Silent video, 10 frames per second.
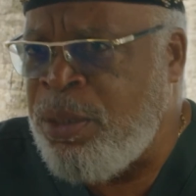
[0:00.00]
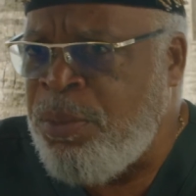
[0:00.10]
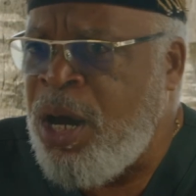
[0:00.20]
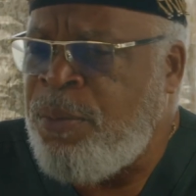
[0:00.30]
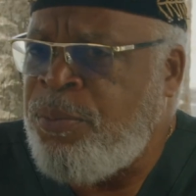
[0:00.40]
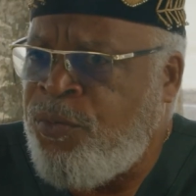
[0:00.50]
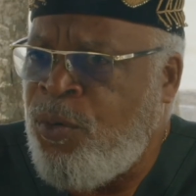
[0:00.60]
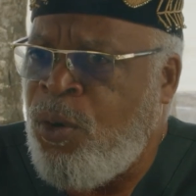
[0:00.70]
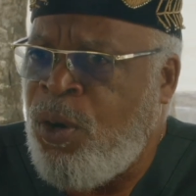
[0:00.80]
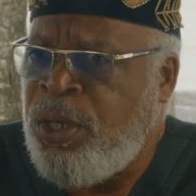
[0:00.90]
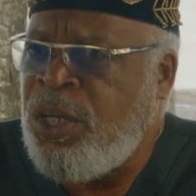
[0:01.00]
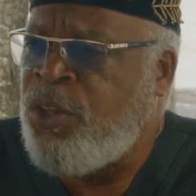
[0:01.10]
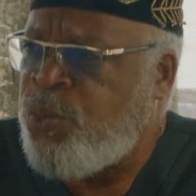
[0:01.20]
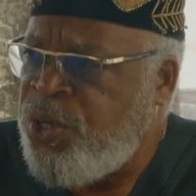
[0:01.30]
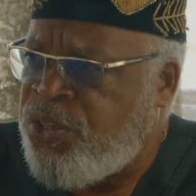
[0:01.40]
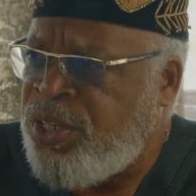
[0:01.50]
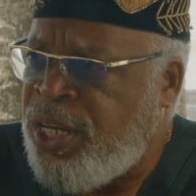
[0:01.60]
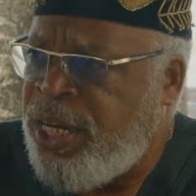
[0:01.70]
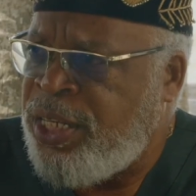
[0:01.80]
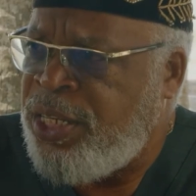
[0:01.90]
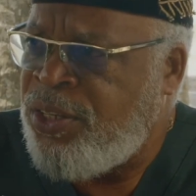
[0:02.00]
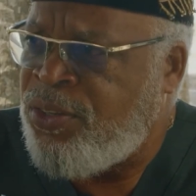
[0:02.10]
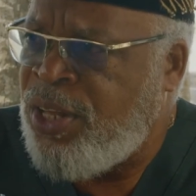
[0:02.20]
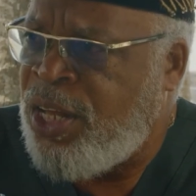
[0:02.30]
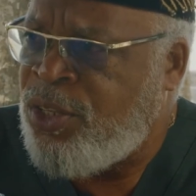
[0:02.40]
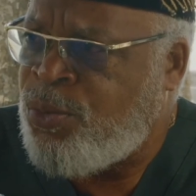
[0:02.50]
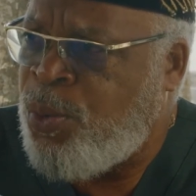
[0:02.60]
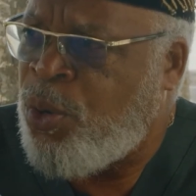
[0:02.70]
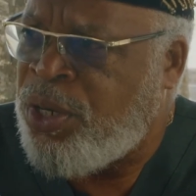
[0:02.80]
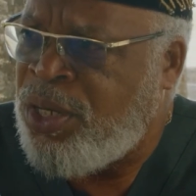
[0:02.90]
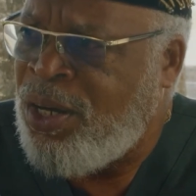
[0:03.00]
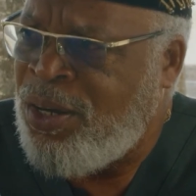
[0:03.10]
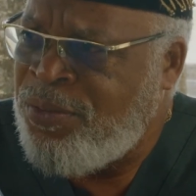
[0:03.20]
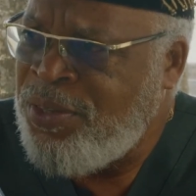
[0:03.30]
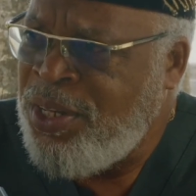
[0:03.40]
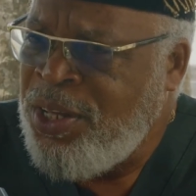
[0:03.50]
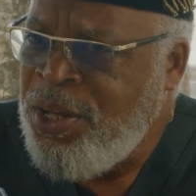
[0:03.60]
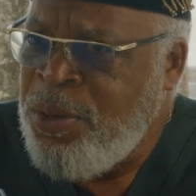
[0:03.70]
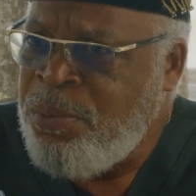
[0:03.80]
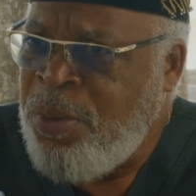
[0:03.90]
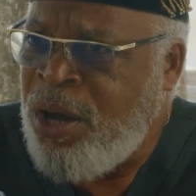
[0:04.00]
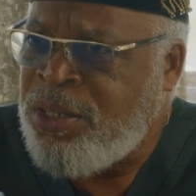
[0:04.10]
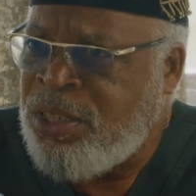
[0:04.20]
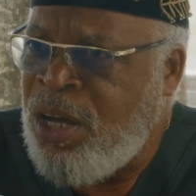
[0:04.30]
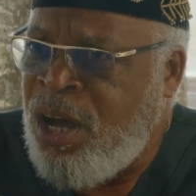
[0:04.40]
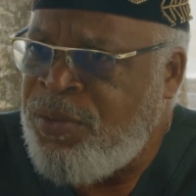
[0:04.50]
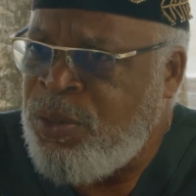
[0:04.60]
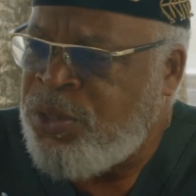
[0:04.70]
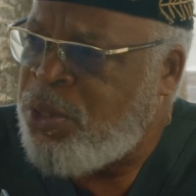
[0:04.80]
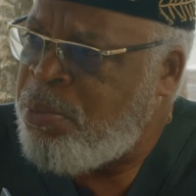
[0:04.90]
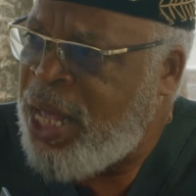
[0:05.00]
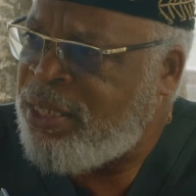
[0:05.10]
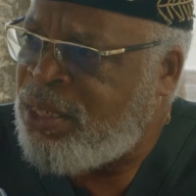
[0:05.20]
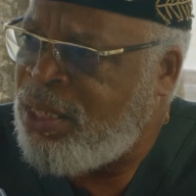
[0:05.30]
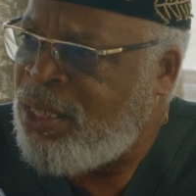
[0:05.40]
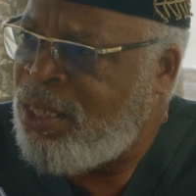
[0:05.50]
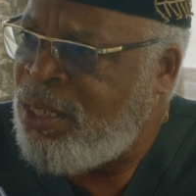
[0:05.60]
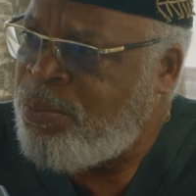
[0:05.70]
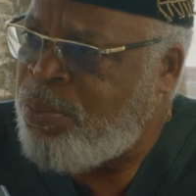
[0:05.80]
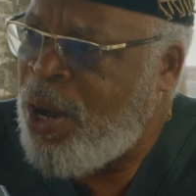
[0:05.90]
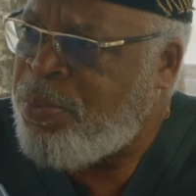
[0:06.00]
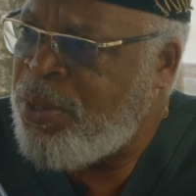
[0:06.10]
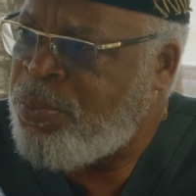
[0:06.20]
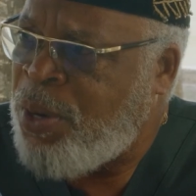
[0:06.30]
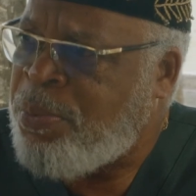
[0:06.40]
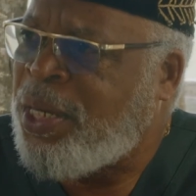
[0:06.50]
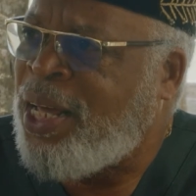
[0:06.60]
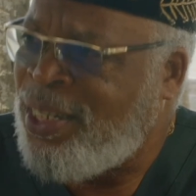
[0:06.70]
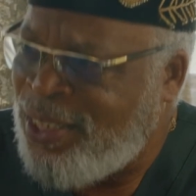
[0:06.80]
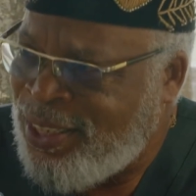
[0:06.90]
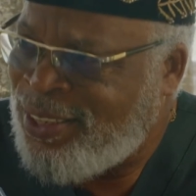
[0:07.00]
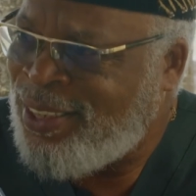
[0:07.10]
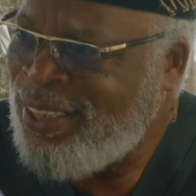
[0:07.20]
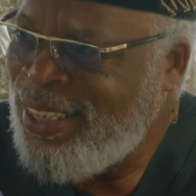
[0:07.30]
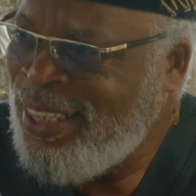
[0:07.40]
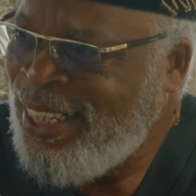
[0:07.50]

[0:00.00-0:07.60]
him up for another reason that he is not spoken of. Marcus Garvey was a master proper propagandist.